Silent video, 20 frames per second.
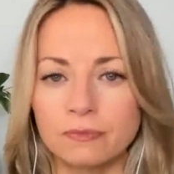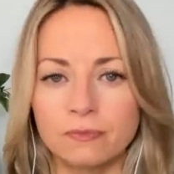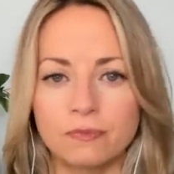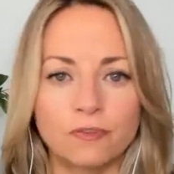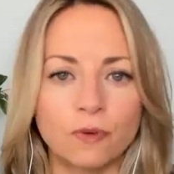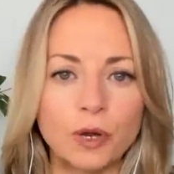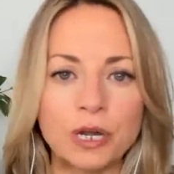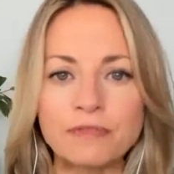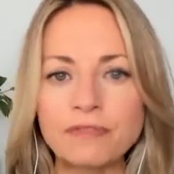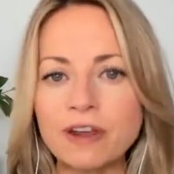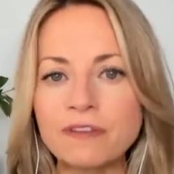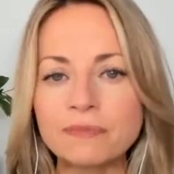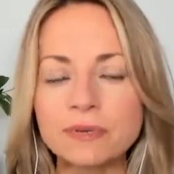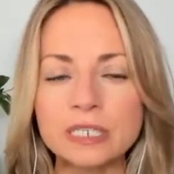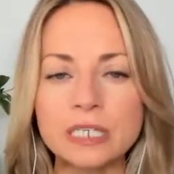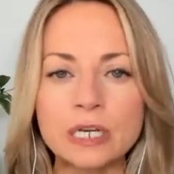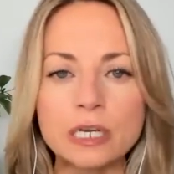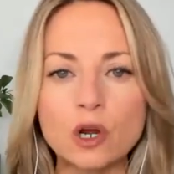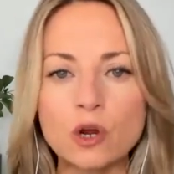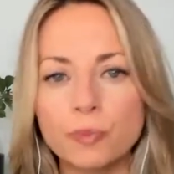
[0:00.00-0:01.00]

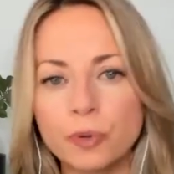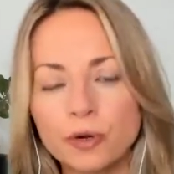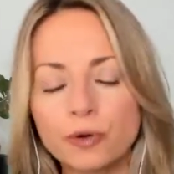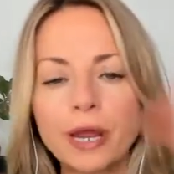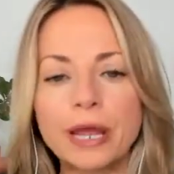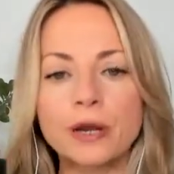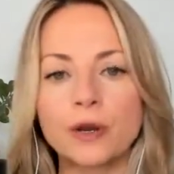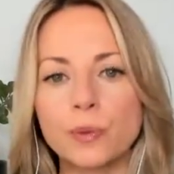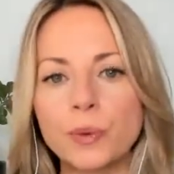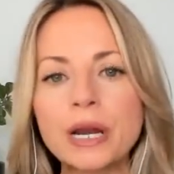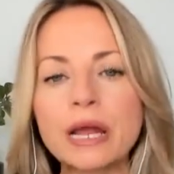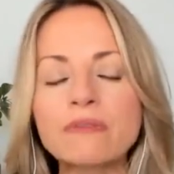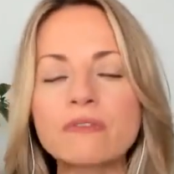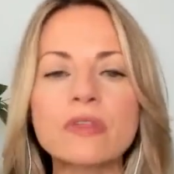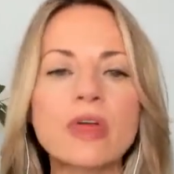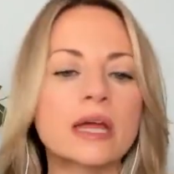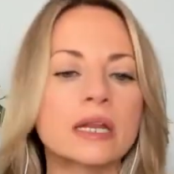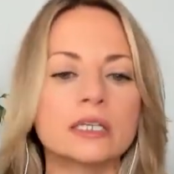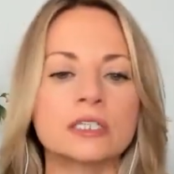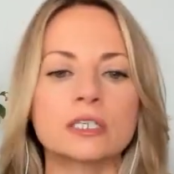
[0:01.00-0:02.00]
45% open rate, or whatever
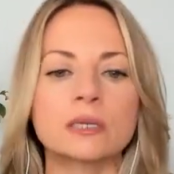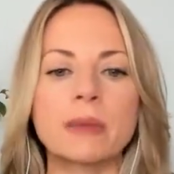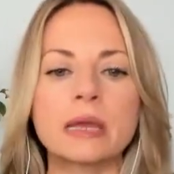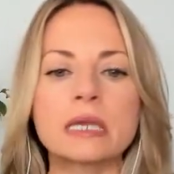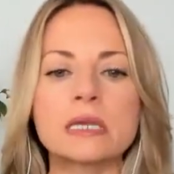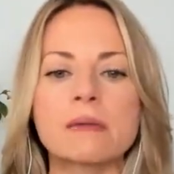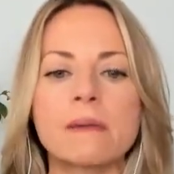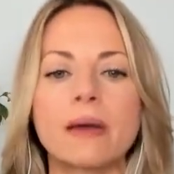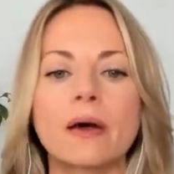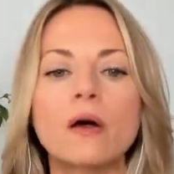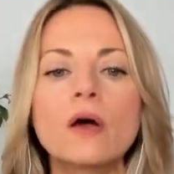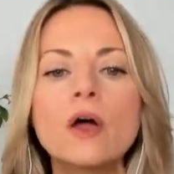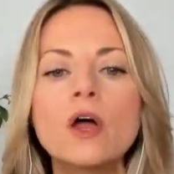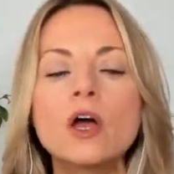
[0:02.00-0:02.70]
that is, to my email.